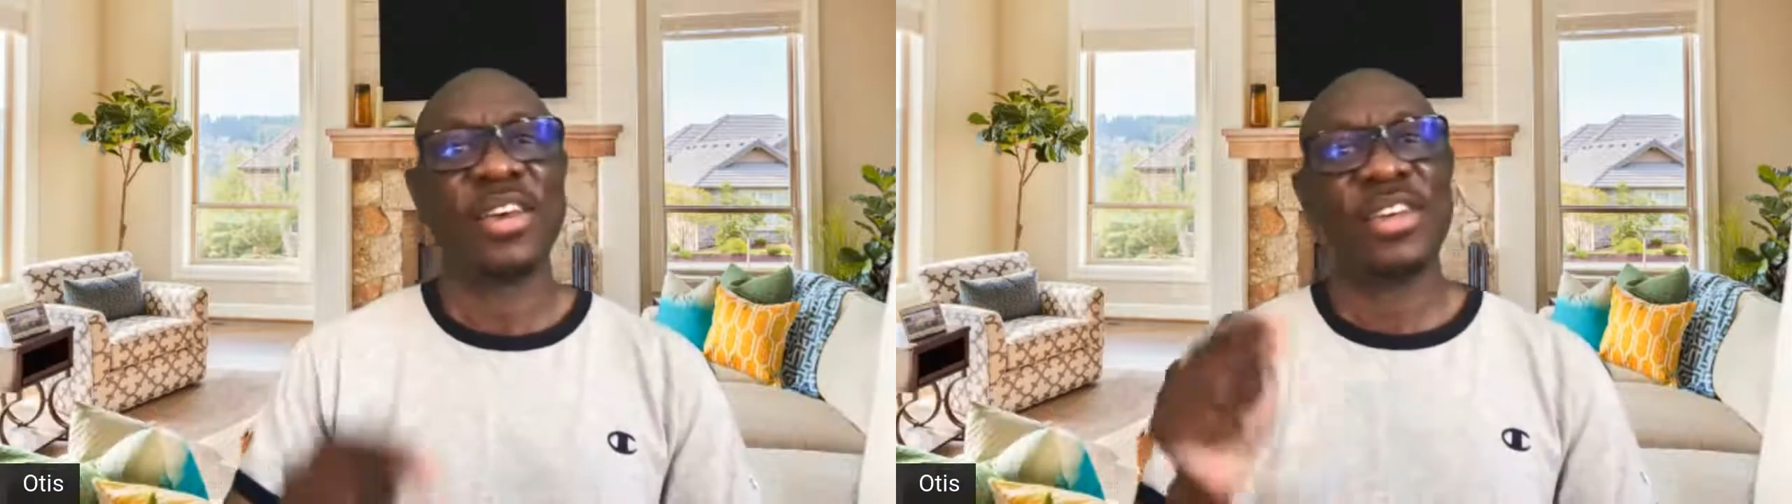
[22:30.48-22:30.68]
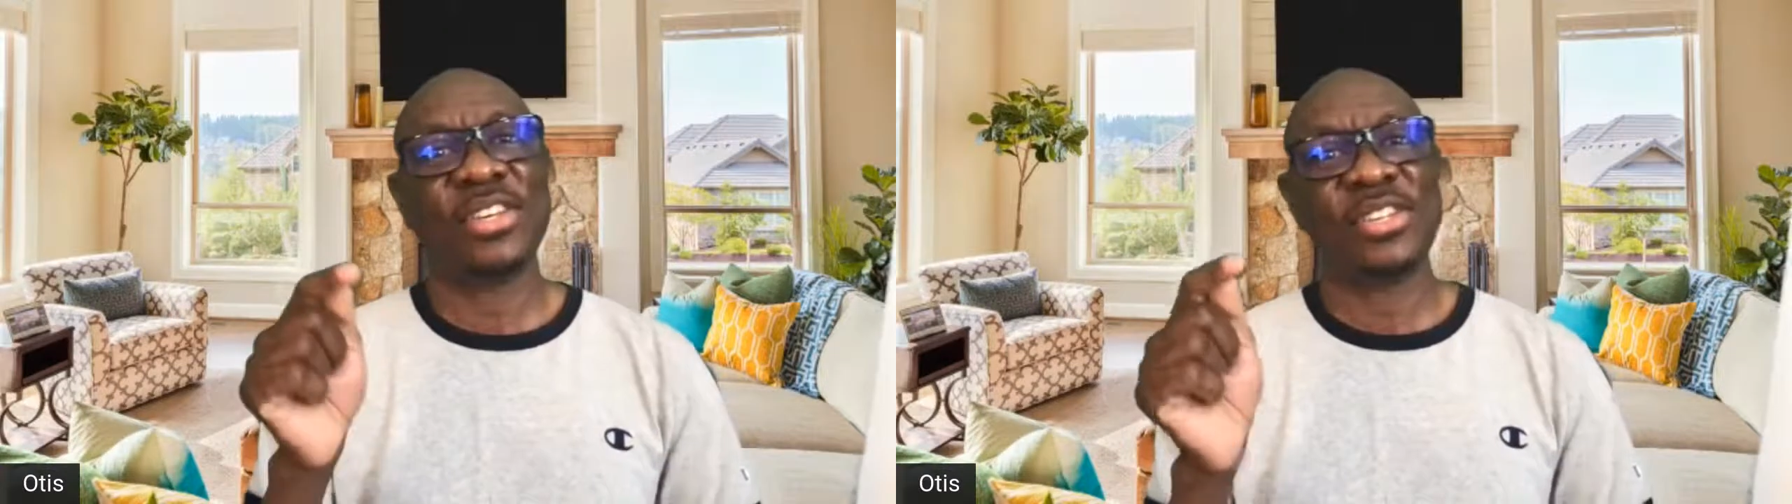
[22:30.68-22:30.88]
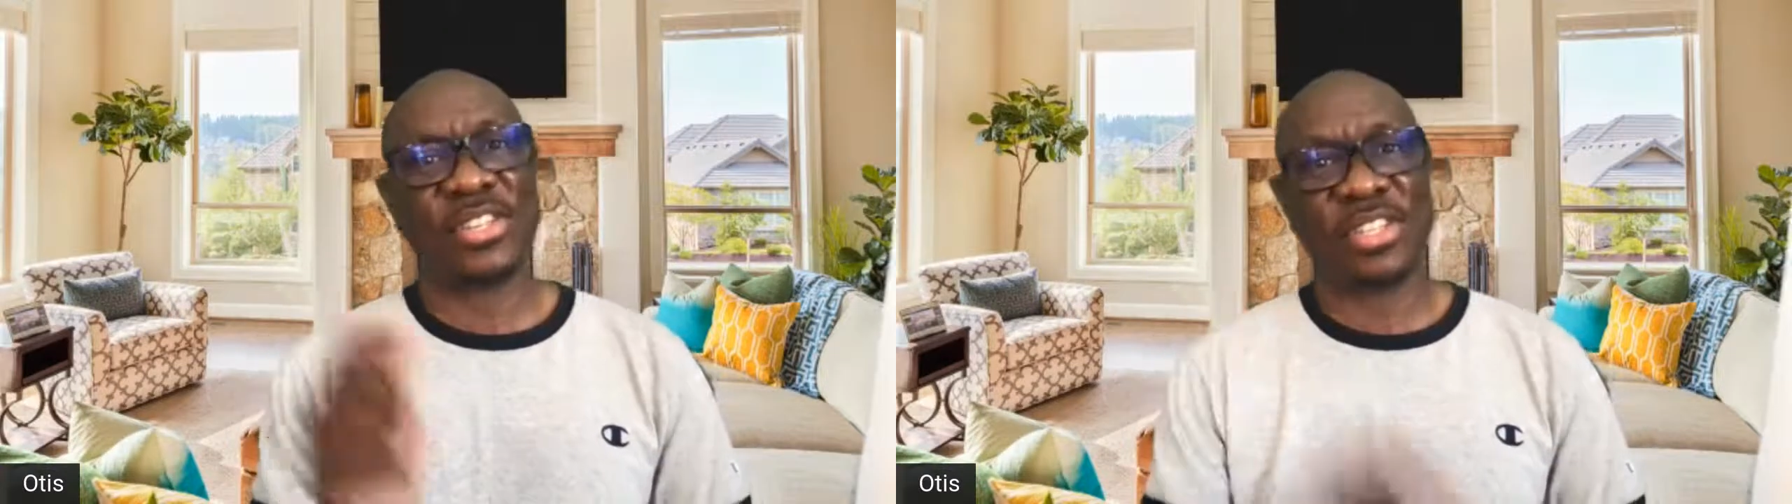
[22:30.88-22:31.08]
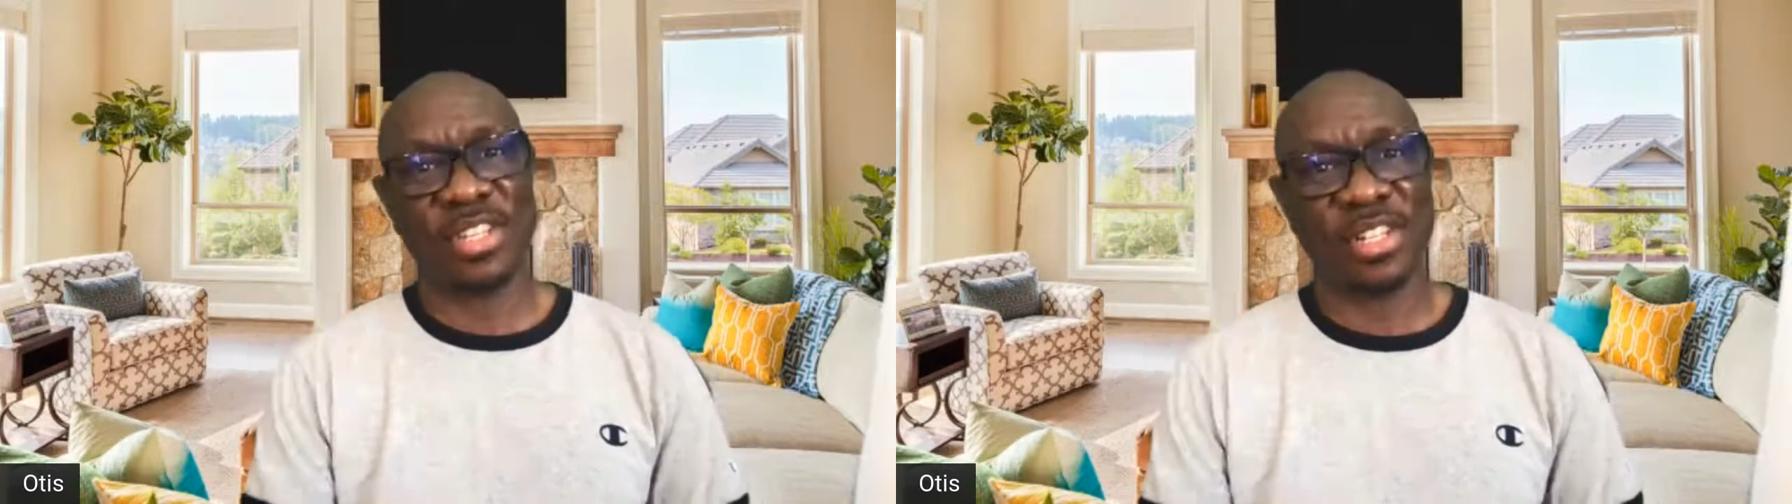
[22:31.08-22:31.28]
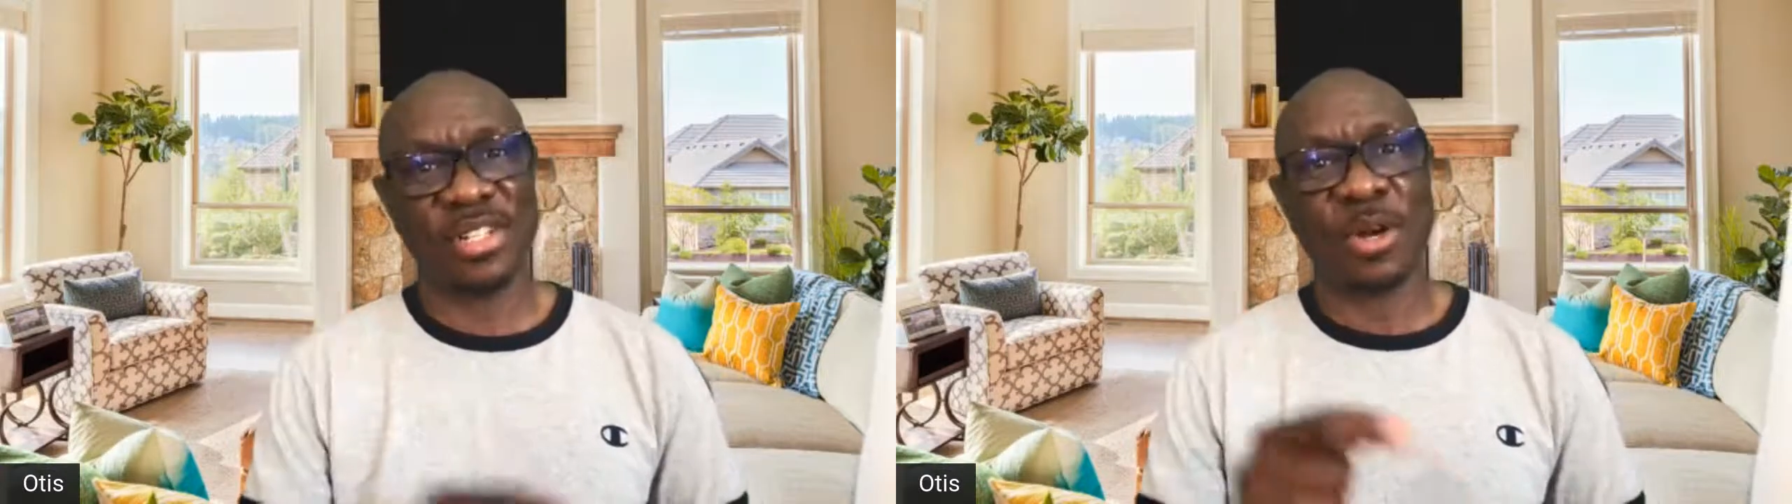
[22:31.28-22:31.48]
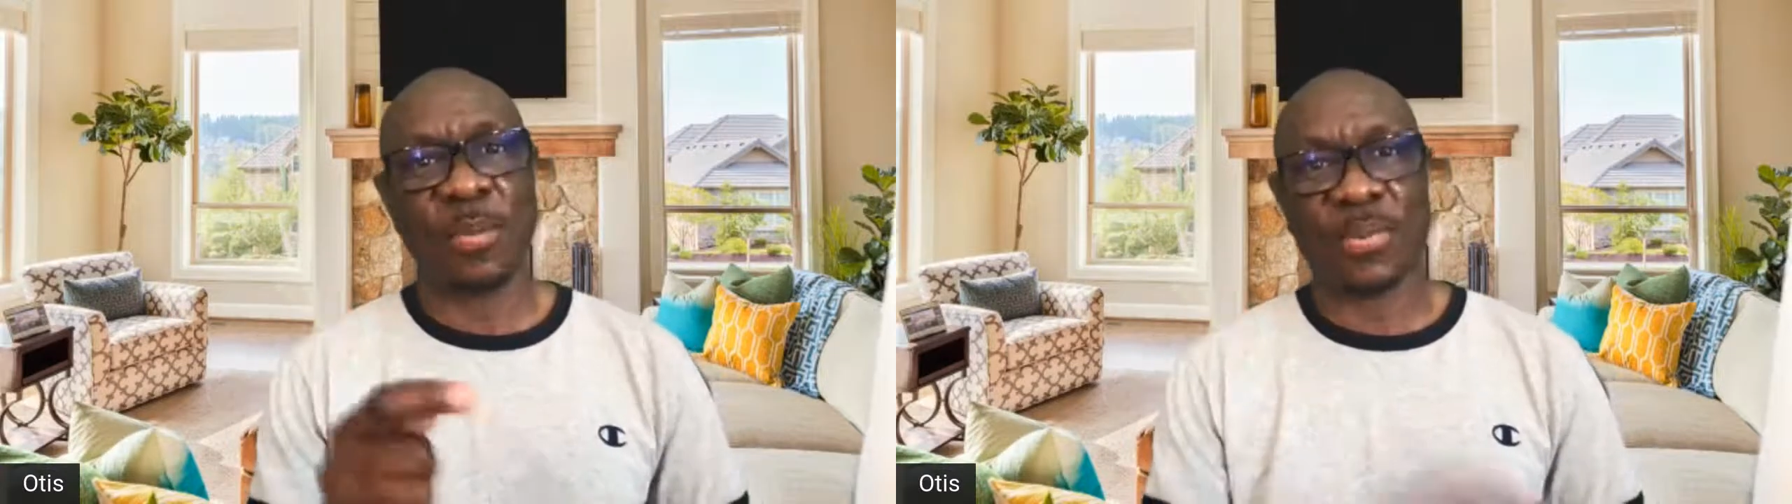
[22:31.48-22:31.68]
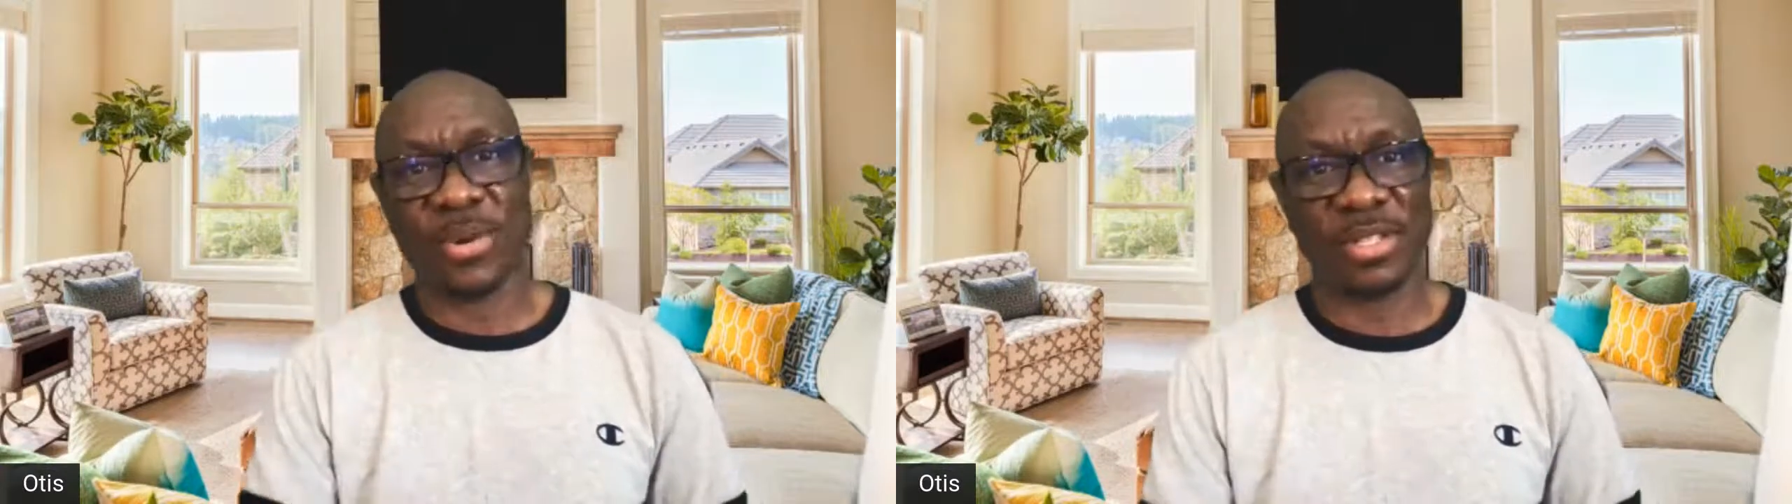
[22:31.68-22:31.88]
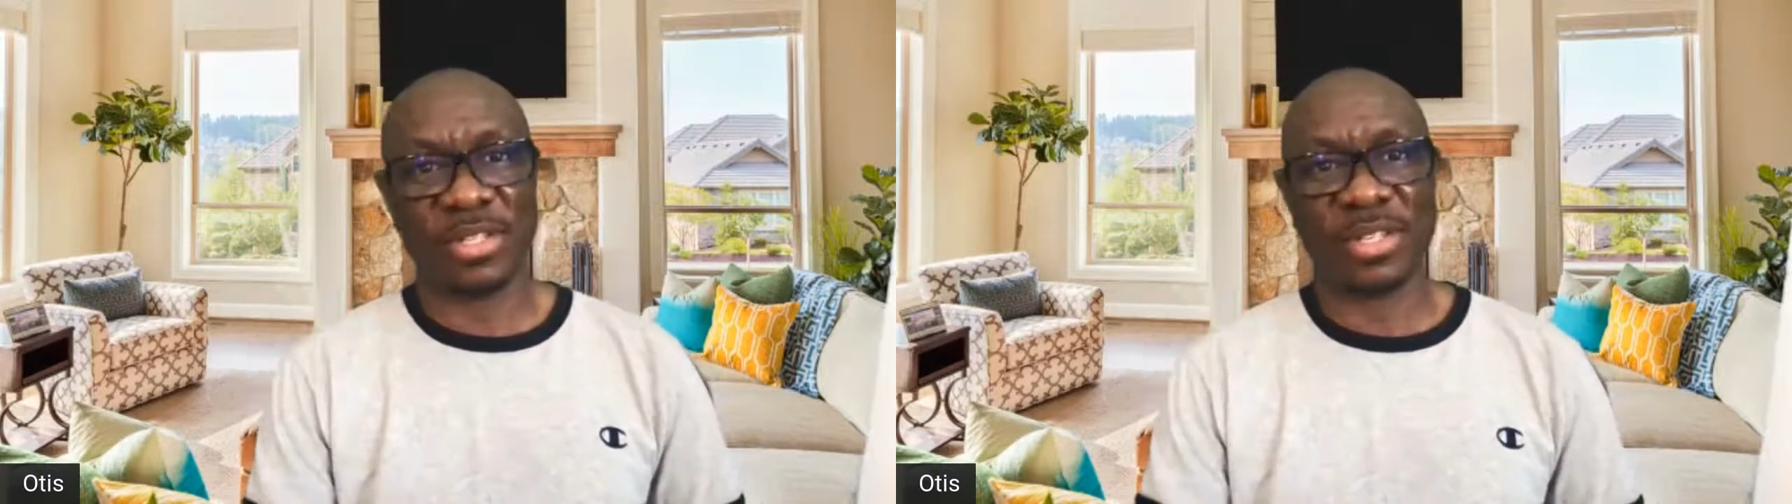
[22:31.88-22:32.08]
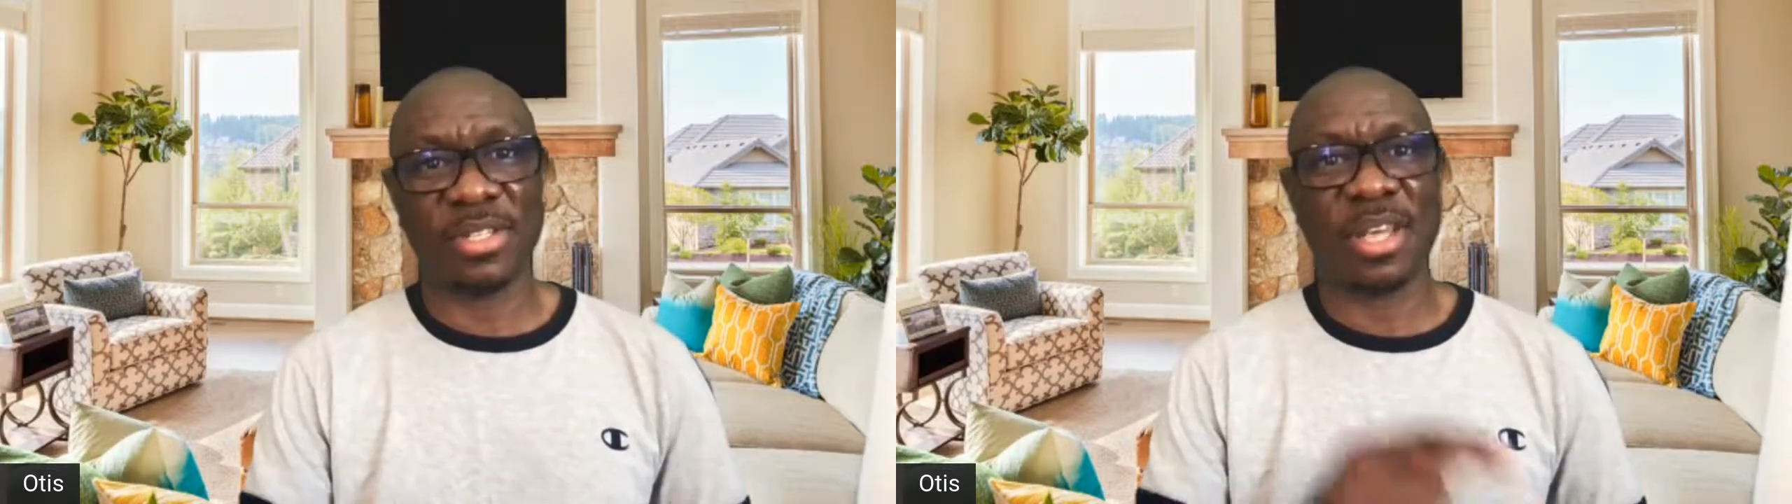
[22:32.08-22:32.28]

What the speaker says: is still operating